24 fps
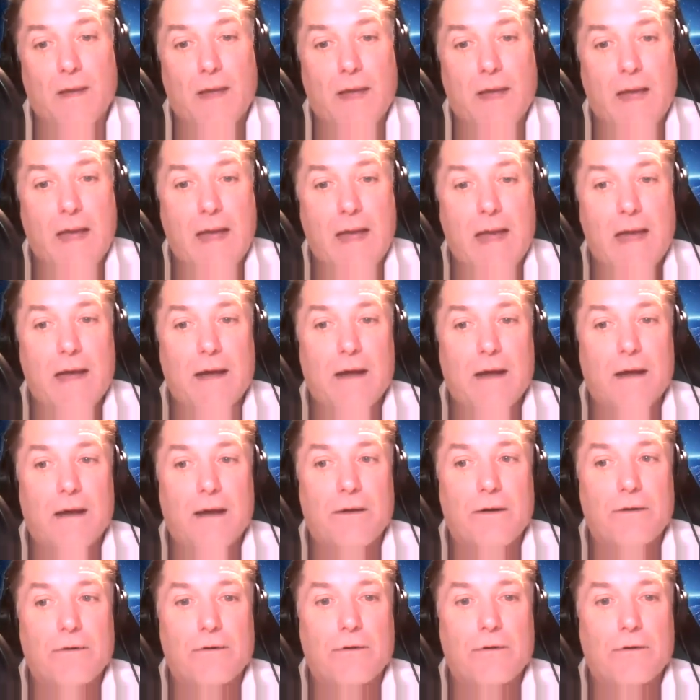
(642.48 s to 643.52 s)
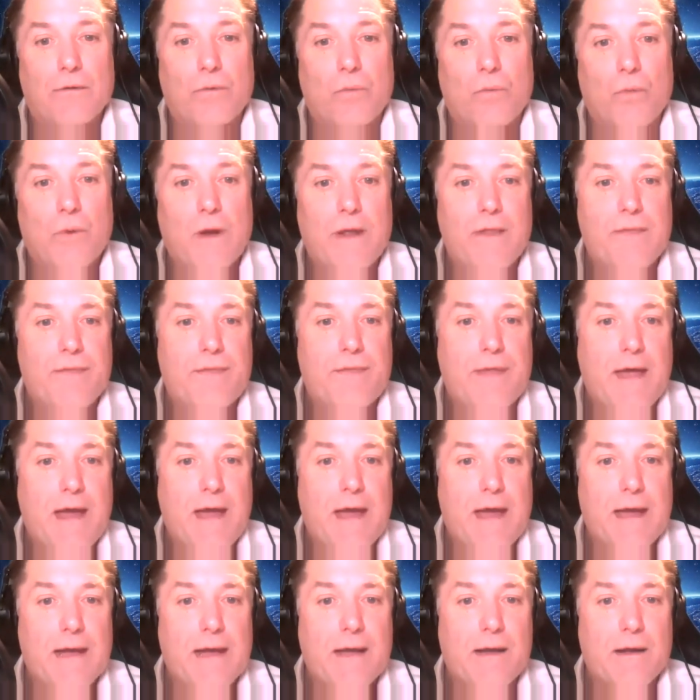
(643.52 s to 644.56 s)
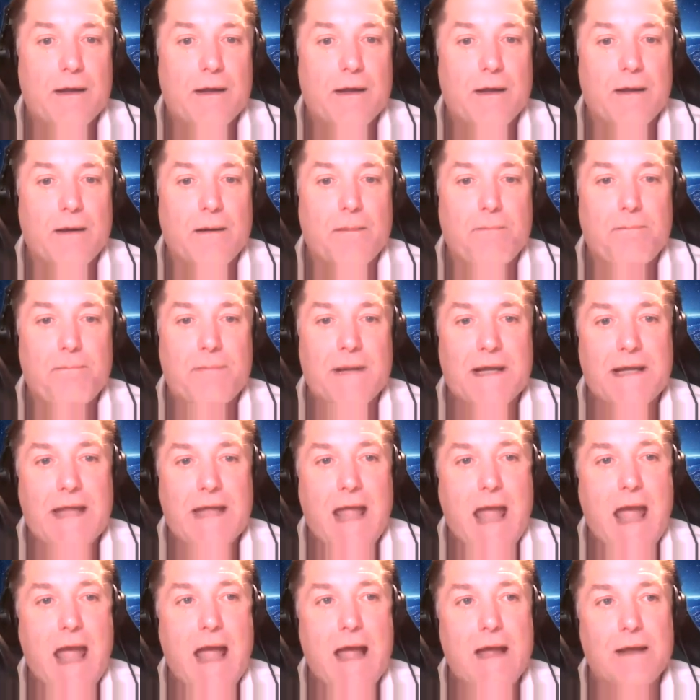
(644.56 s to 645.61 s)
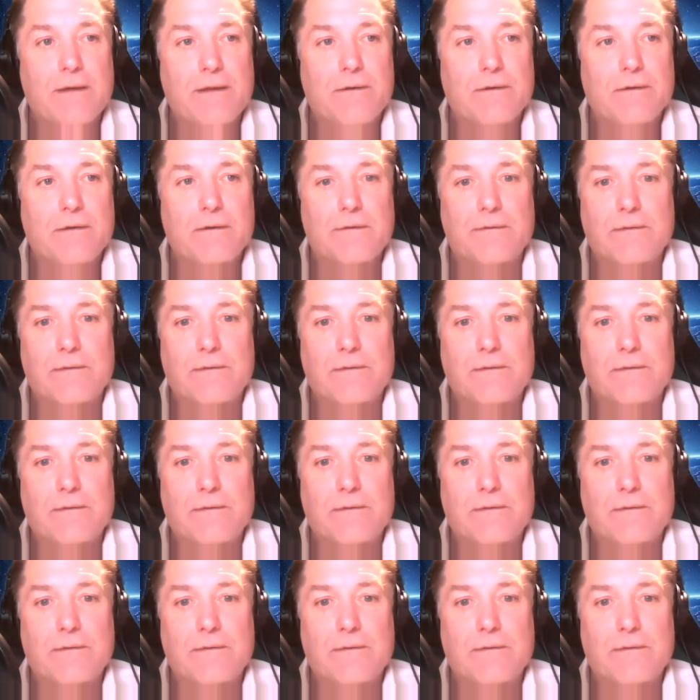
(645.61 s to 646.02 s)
And when they began,